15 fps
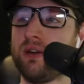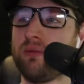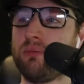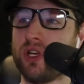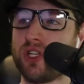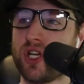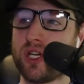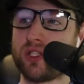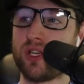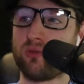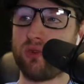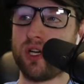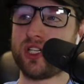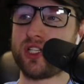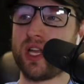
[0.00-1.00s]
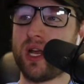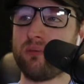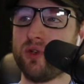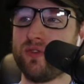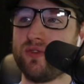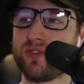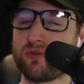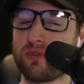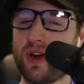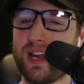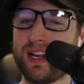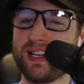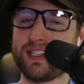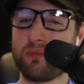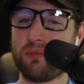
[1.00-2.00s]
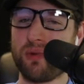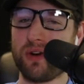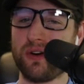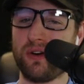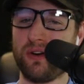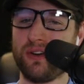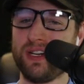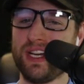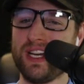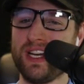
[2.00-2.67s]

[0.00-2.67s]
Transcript: But Chestnut Ridge then moves right into Burrell,